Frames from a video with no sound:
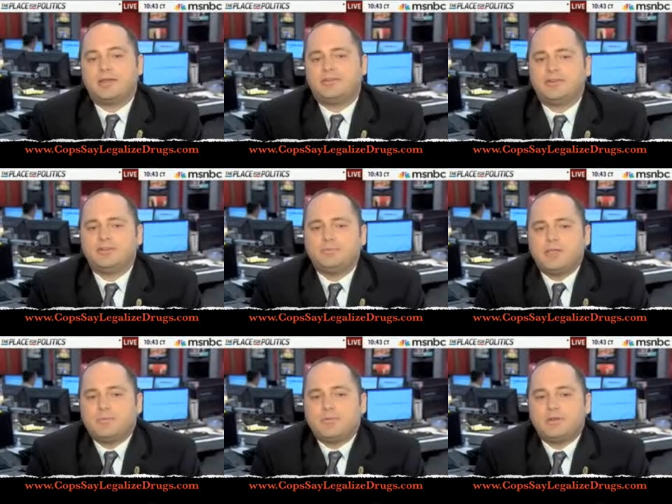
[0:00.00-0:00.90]
It's
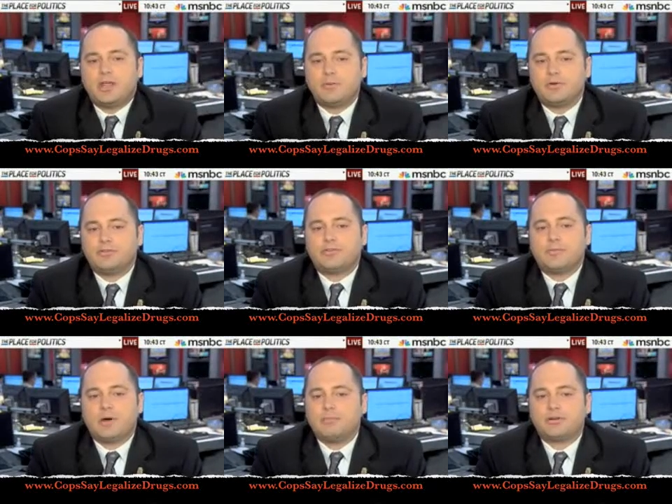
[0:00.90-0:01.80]
people in neighborhoods that have
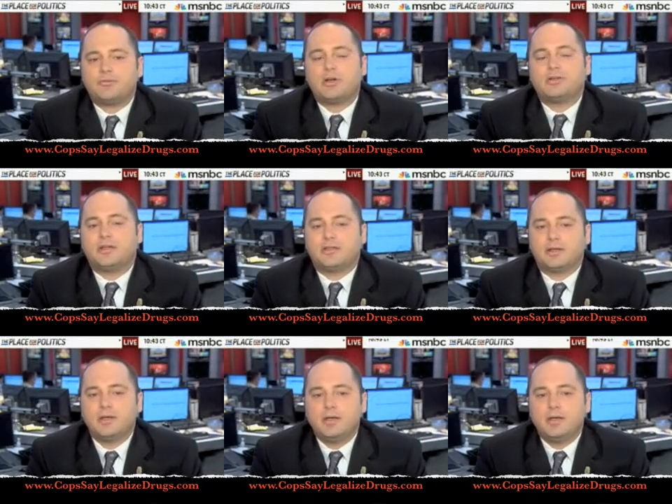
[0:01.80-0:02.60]
public drug dealing.